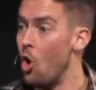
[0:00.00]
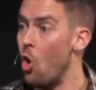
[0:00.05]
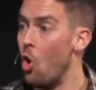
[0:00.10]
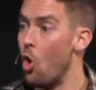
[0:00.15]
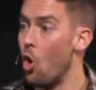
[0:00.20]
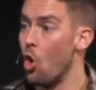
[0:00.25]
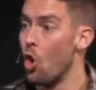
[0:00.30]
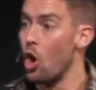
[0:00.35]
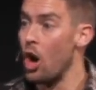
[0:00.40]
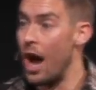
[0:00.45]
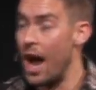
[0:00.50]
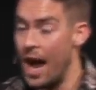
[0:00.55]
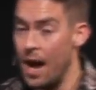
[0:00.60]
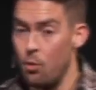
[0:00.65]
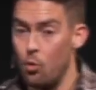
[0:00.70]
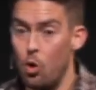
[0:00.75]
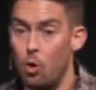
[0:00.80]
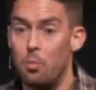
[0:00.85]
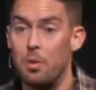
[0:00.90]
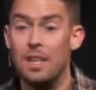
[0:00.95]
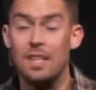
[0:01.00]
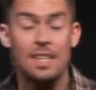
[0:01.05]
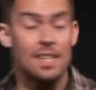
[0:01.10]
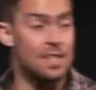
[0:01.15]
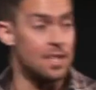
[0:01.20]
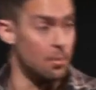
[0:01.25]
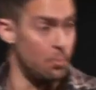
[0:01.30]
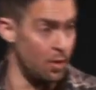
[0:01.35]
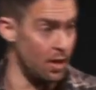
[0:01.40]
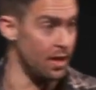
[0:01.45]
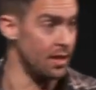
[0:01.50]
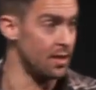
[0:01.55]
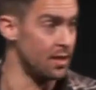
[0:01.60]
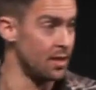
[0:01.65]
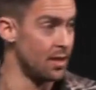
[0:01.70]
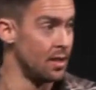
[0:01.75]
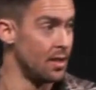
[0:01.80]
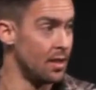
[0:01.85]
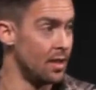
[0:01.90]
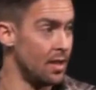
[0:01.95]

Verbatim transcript: or I will be disciplined.